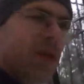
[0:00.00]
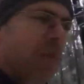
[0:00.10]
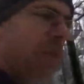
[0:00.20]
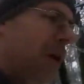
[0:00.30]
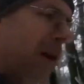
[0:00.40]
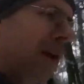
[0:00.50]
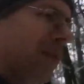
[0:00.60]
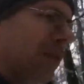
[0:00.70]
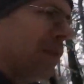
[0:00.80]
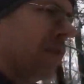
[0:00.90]
to the
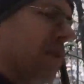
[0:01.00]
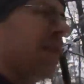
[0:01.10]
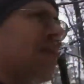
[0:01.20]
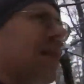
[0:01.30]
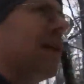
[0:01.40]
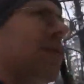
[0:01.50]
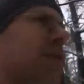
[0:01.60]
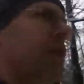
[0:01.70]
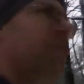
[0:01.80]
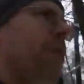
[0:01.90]
Poland you know
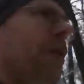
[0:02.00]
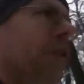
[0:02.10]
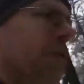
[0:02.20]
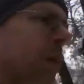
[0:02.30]
to the Polish